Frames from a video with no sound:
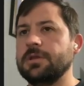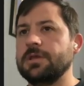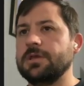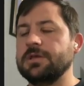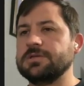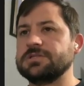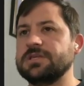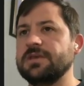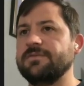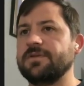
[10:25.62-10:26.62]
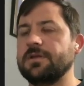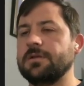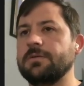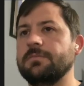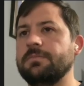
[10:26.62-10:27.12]
is given
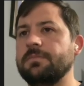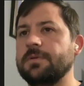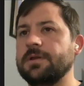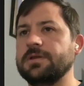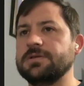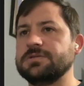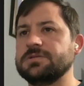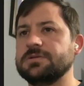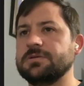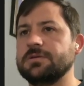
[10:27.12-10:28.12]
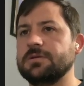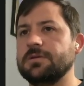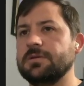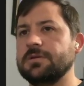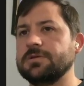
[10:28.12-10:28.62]
is,
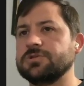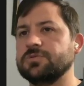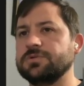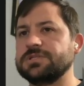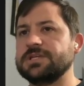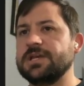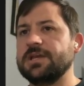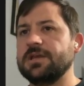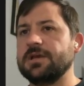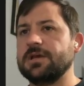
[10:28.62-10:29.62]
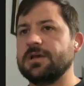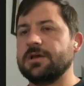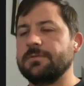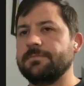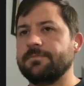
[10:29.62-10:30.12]
so we'll say
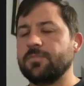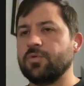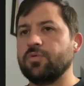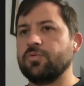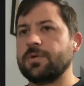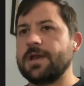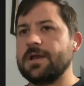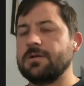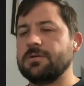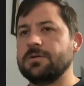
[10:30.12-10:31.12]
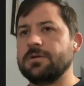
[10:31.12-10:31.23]
round